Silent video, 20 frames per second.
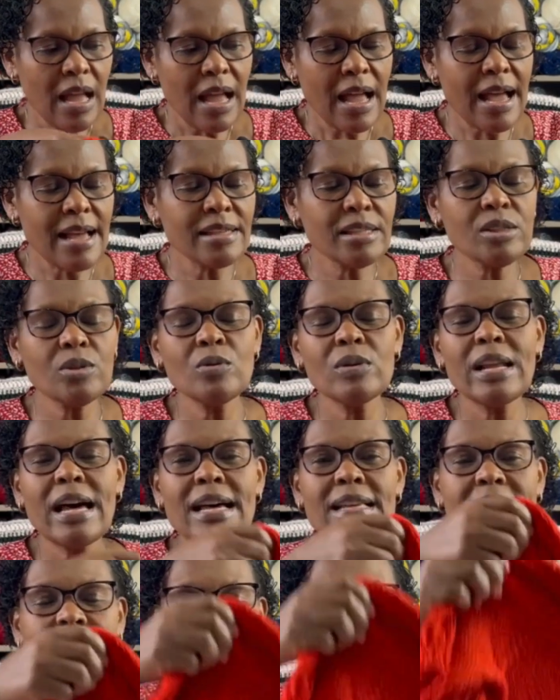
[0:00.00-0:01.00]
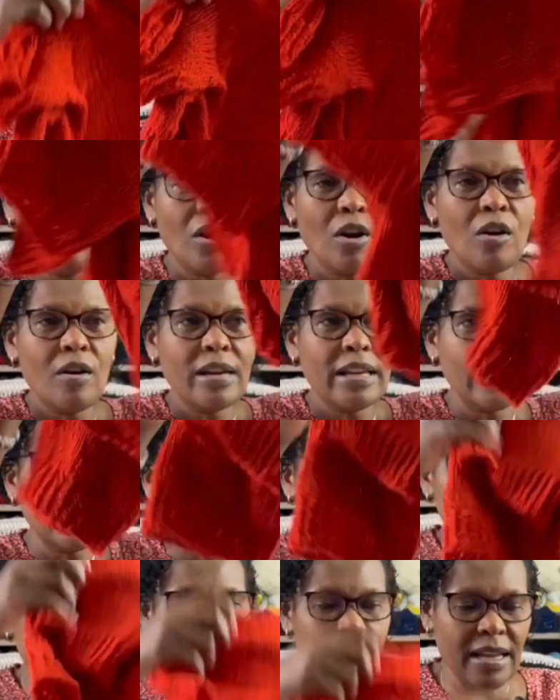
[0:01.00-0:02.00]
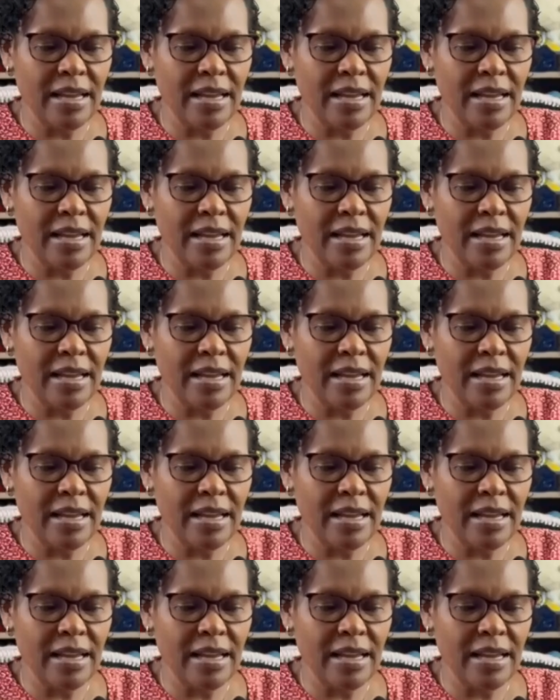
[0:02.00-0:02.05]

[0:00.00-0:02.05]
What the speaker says: as soon as I block it